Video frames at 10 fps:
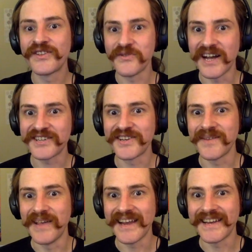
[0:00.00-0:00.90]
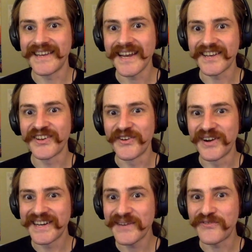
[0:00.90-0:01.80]
to actually make a dent or a
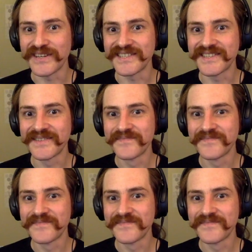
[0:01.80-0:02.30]
difference.